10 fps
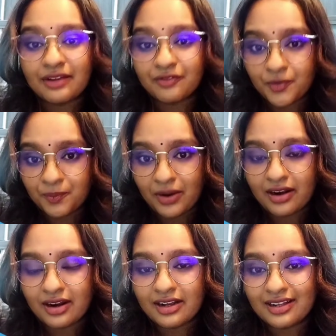I'm from
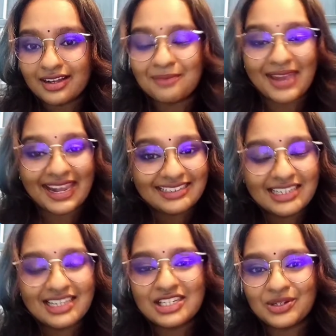Para, I'm
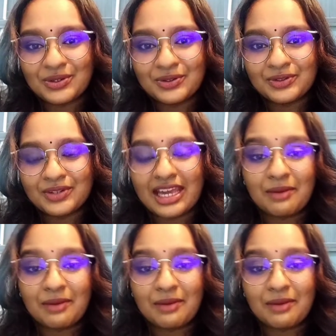18 years old,